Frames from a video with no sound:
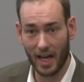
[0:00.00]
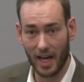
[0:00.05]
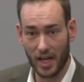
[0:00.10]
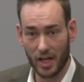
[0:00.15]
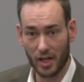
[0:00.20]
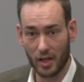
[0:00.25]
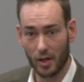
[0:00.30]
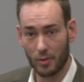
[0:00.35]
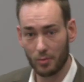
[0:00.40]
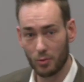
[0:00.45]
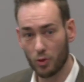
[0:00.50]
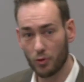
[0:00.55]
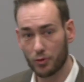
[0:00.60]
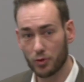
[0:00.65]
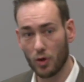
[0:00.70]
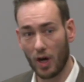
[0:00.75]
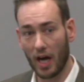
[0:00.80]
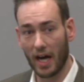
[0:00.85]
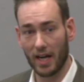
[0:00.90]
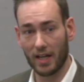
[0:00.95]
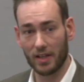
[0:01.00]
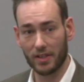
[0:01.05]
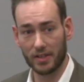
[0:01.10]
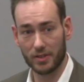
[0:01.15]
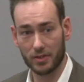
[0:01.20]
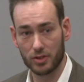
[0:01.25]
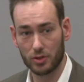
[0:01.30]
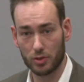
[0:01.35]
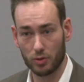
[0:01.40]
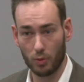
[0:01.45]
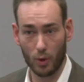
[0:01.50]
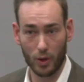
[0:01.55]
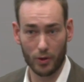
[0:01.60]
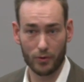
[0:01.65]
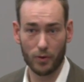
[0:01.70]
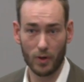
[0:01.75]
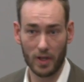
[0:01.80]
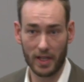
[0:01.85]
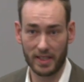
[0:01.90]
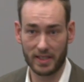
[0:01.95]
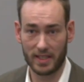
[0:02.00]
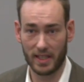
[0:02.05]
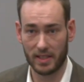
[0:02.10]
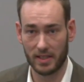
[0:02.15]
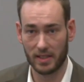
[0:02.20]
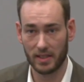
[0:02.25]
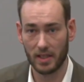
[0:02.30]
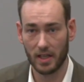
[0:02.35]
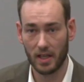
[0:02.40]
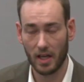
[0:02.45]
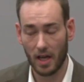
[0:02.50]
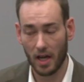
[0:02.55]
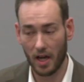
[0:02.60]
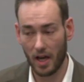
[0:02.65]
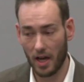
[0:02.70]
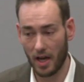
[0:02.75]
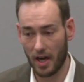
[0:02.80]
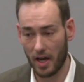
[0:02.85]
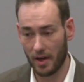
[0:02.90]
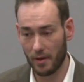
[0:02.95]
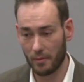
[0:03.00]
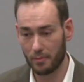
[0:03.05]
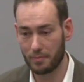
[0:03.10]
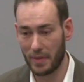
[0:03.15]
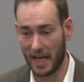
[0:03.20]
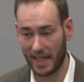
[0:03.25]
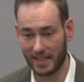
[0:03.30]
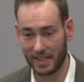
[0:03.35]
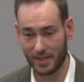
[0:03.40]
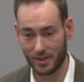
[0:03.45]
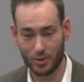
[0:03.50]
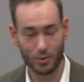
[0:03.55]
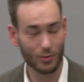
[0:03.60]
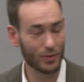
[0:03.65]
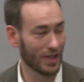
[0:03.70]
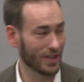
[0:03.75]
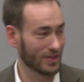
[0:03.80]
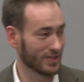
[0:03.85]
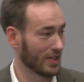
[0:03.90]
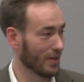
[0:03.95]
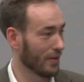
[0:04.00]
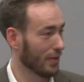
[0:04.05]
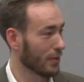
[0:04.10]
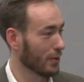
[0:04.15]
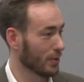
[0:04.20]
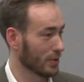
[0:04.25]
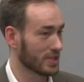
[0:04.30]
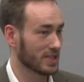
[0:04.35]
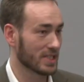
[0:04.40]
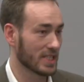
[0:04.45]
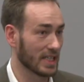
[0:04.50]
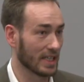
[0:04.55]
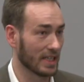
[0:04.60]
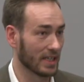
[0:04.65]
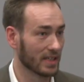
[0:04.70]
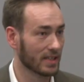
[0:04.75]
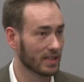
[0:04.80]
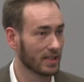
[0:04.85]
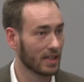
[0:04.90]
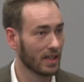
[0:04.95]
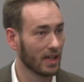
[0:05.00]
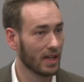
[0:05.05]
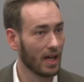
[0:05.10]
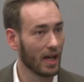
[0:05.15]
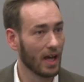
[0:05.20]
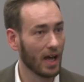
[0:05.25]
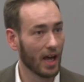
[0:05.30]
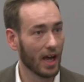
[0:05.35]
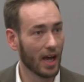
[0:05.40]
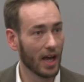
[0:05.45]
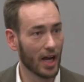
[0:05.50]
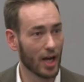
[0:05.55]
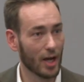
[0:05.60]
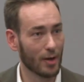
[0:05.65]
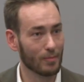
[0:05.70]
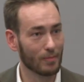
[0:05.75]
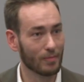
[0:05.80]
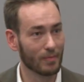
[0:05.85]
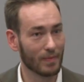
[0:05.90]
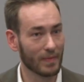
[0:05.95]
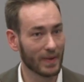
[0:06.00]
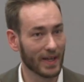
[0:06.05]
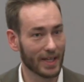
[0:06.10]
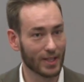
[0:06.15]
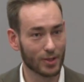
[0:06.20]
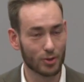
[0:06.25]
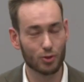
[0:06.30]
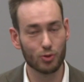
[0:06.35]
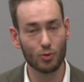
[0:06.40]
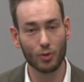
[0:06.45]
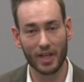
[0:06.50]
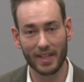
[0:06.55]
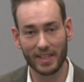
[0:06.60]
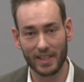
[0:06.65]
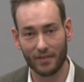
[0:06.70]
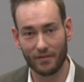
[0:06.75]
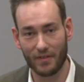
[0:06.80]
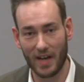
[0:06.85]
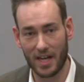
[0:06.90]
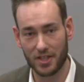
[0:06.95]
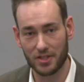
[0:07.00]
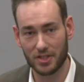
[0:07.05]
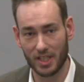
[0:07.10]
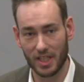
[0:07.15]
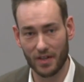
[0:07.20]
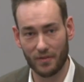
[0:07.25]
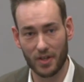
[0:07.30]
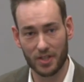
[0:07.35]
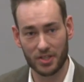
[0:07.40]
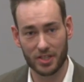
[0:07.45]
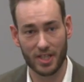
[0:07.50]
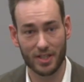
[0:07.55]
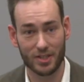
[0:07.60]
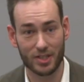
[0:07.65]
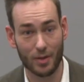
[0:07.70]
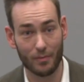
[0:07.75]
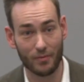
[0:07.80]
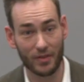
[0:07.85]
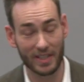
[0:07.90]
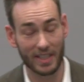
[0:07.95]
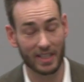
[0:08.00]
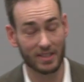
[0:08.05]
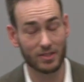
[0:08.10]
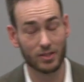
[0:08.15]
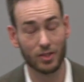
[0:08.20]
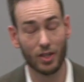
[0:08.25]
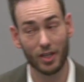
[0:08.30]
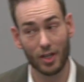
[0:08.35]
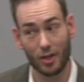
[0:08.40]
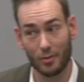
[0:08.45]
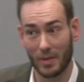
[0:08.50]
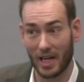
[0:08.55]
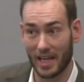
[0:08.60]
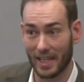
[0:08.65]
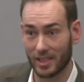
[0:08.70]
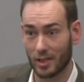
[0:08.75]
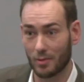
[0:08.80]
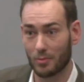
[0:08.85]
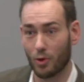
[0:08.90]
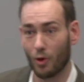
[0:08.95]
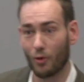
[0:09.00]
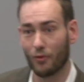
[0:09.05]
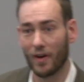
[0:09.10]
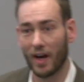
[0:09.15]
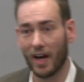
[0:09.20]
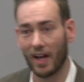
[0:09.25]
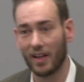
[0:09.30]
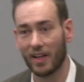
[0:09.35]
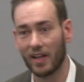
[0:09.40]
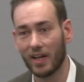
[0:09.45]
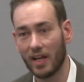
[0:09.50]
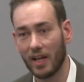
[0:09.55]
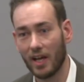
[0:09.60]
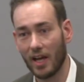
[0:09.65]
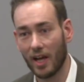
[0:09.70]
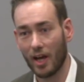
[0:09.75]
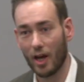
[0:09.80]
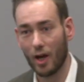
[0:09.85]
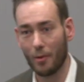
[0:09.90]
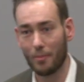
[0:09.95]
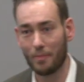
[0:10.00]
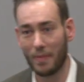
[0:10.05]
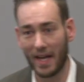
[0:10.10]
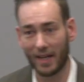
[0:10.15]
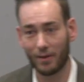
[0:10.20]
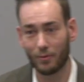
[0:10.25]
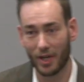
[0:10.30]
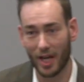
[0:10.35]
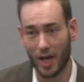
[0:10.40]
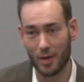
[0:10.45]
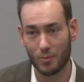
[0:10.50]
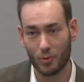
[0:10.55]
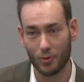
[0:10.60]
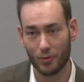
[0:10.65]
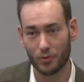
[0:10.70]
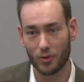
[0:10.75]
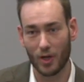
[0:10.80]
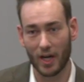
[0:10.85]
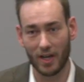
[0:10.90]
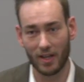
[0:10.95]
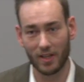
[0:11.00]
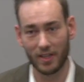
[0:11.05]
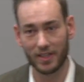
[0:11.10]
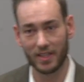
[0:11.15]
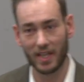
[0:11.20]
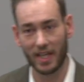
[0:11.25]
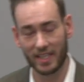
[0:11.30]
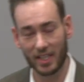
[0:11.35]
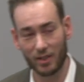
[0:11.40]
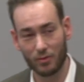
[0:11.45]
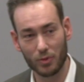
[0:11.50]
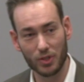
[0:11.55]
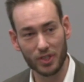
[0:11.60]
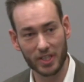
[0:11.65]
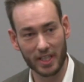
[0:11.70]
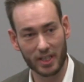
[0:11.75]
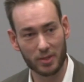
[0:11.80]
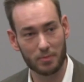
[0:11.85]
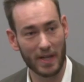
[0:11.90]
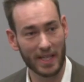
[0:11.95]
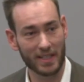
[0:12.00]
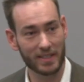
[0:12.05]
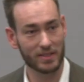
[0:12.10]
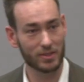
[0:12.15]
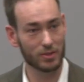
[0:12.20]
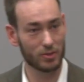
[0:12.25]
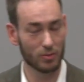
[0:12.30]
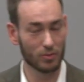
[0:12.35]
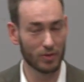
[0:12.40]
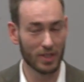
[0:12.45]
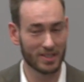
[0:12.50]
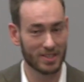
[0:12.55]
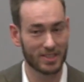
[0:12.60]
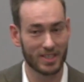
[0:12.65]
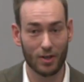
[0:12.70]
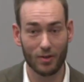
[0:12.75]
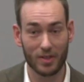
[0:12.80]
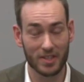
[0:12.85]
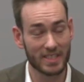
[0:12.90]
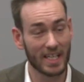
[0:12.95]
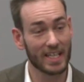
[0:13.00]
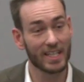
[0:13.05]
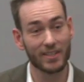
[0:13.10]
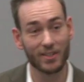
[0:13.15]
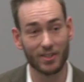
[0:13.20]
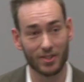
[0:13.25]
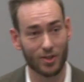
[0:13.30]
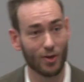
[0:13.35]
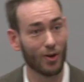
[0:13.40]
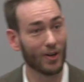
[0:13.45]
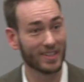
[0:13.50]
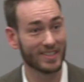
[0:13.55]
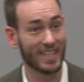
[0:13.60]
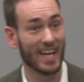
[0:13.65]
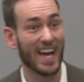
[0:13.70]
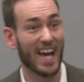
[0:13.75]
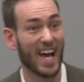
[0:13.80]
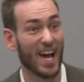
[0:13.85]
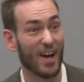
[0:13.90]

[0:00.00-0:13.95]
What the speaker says: I moved to Ireland to work for LinkedIn back in 2013. In true LinkedIn fashion, if I share something that's not on my LinkedIn profile, back when I moved to Ireland, I didn't really expect to necessarily stay here as long as I